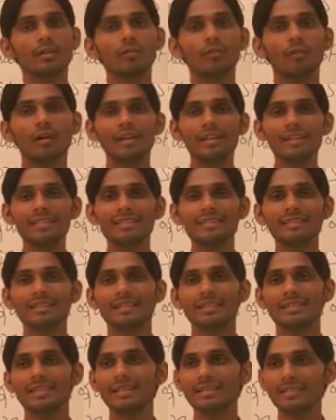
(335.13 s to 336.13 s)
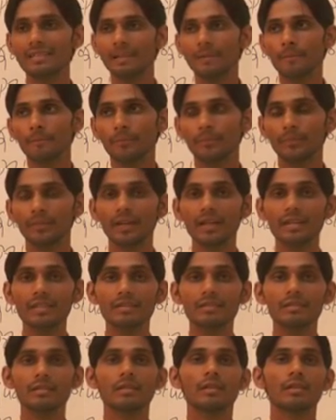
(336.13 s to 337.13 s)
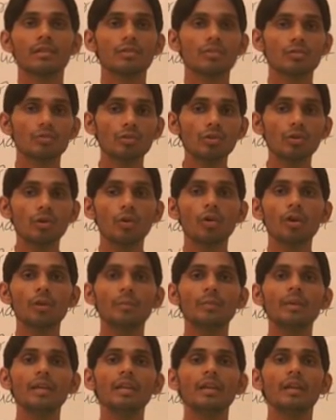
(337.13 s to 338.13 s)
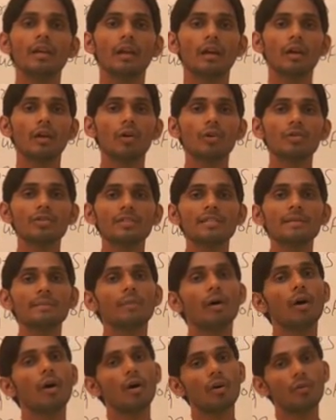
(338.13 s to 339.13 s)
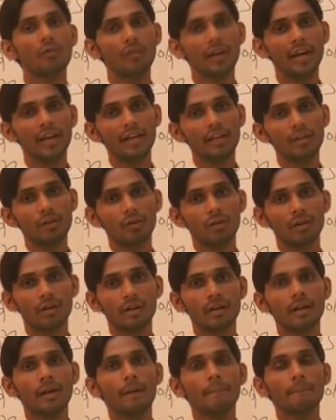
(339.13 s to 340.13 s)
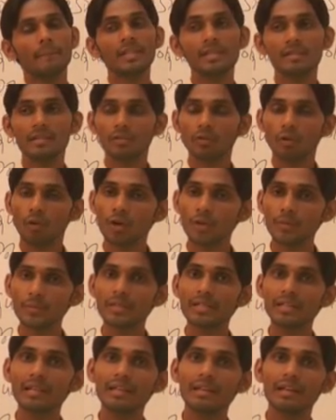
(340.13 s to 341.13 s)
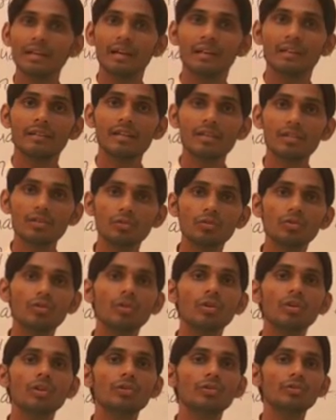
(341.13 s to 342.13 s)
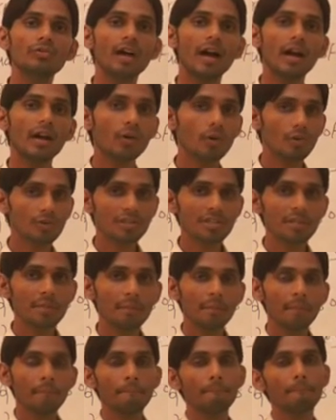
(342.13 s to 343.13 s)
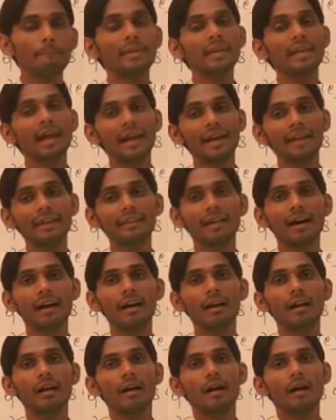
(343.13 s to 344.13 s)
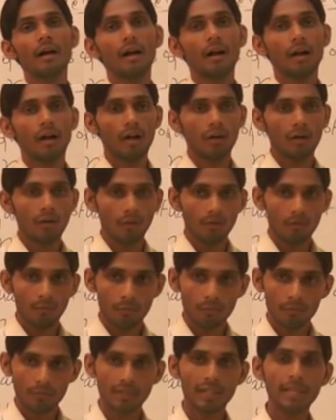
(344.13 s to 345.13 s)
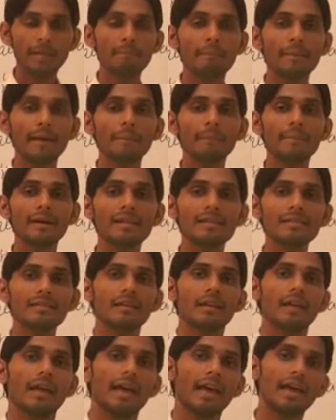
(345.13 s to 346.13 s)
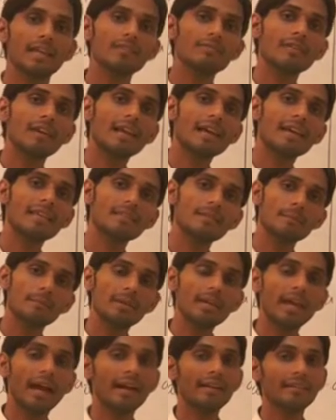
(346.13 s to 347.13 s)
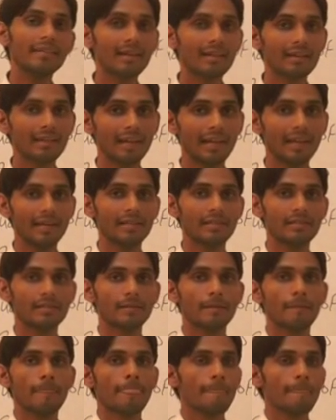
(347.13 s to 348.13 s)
Qualities in the sense, nurse should not be gossip or vain talker. Means in hospital, nurse should not do the gossip behind the team members as well as behind the clients.